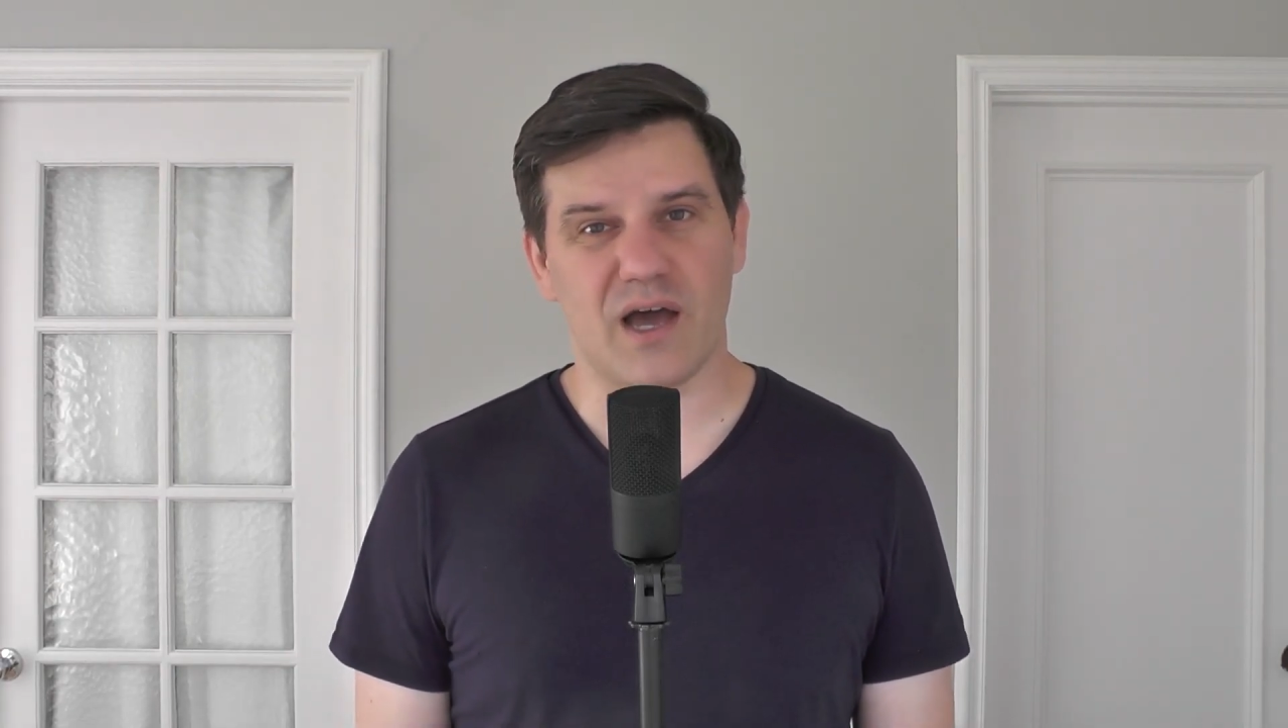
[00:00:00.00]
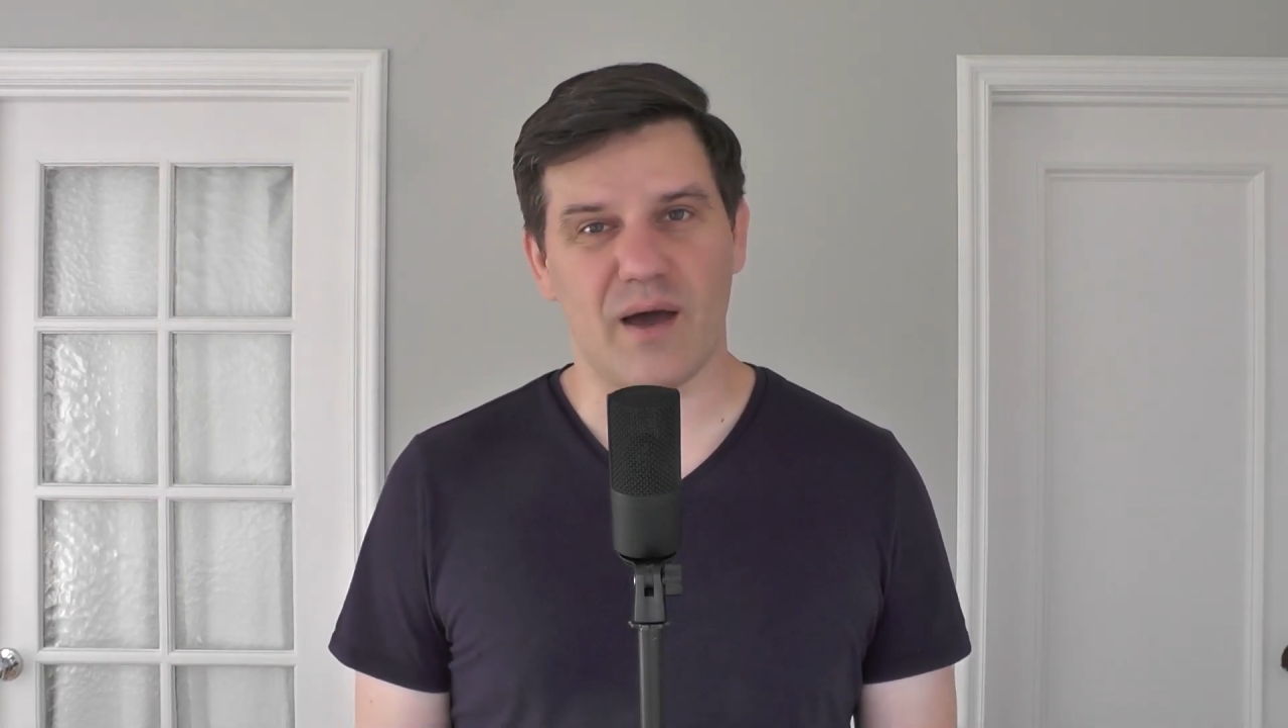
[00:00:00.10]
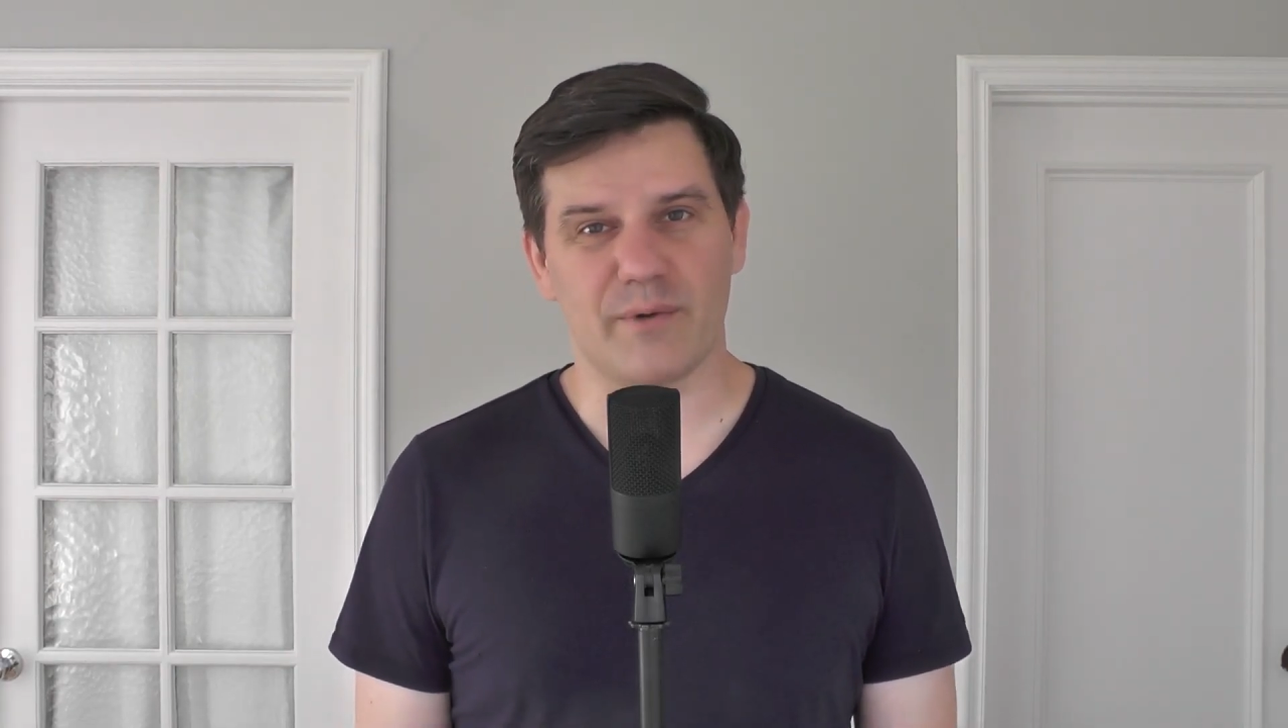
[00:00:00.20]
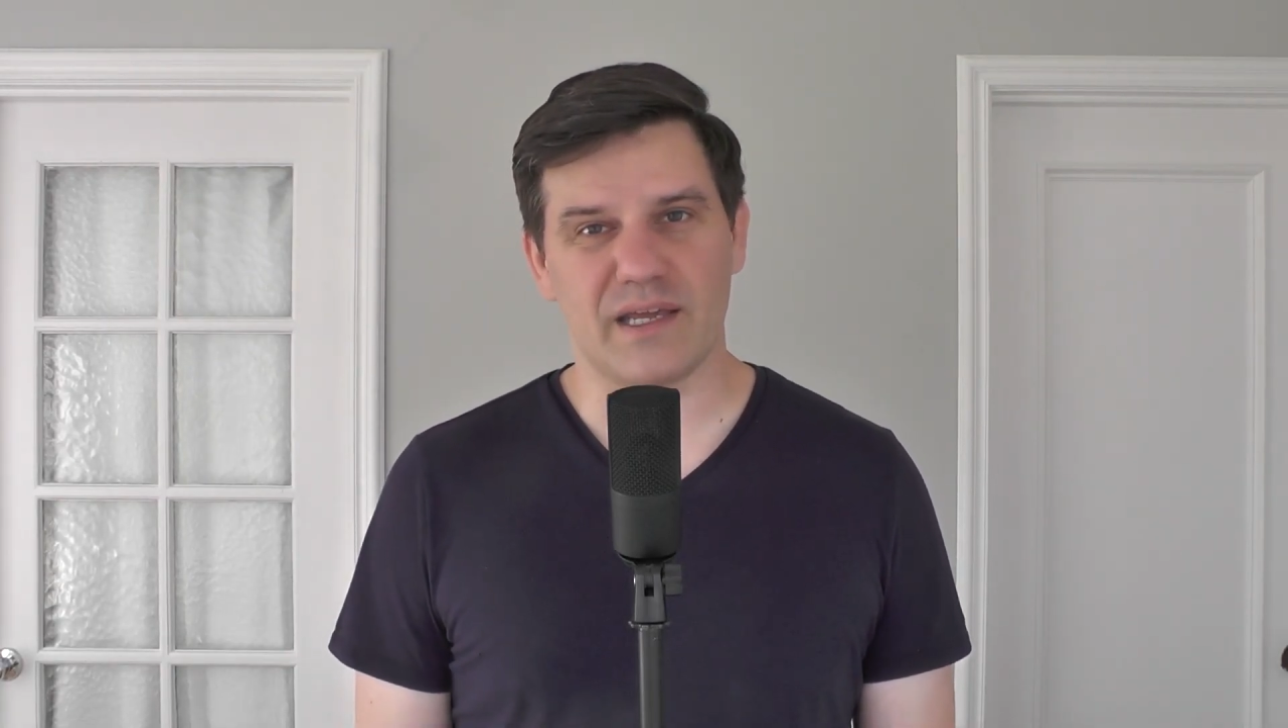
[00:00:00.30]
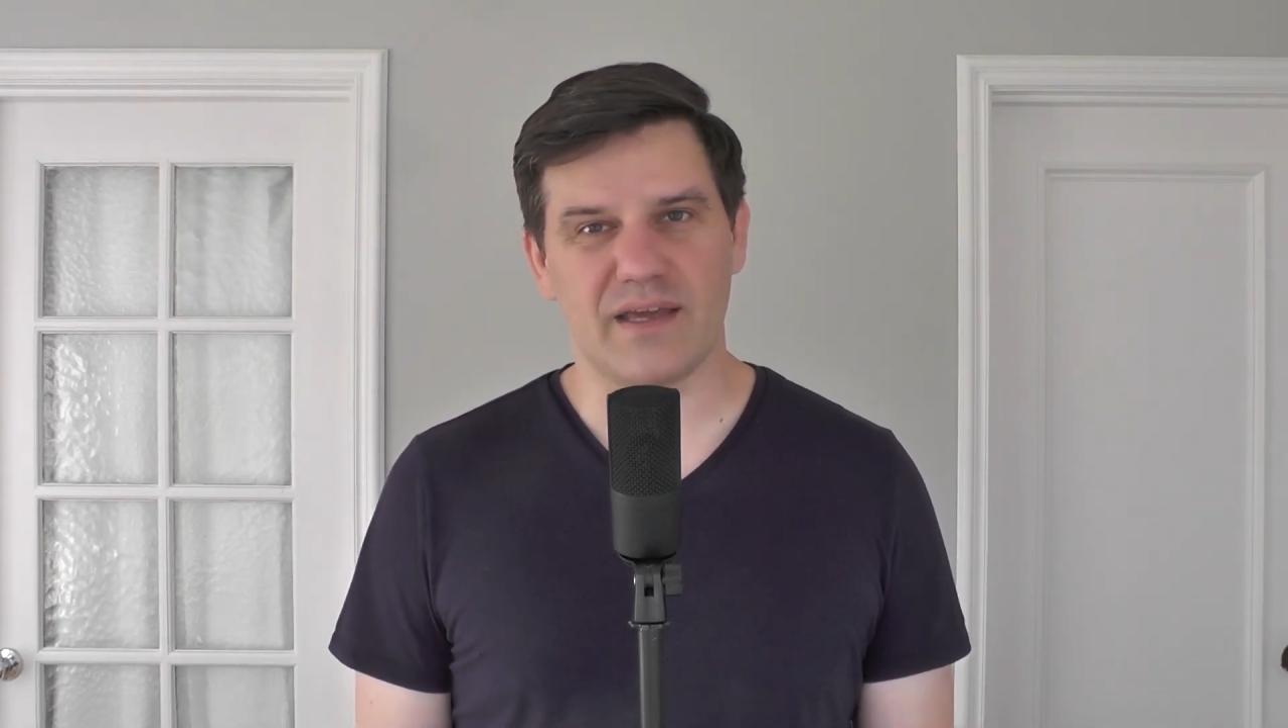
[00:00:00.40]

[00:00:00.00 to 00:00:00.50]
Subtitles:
comedy,